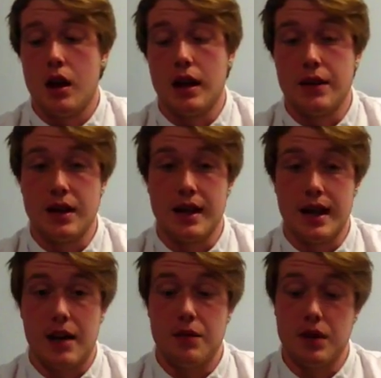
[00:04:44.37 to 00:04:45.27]
leaving a
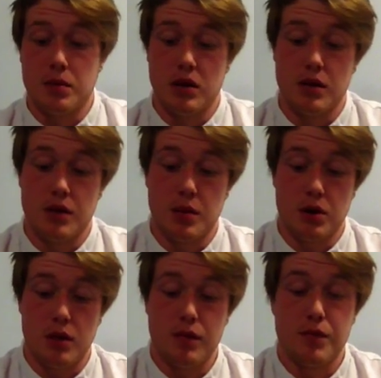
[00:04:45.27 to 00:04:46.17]
gap for the
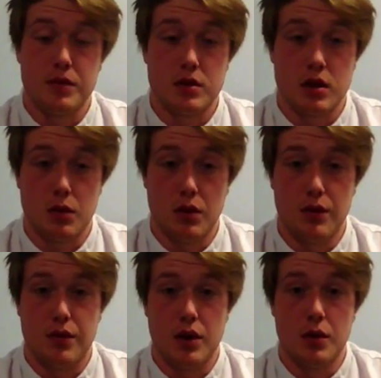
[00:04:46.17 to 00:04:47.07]
prop to run
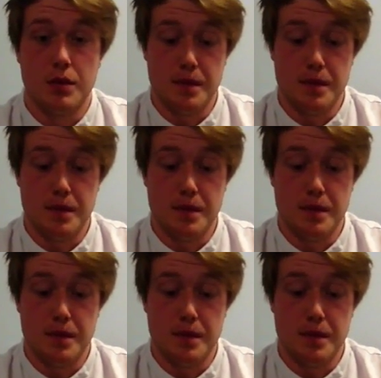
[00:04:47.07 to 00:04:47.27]
through.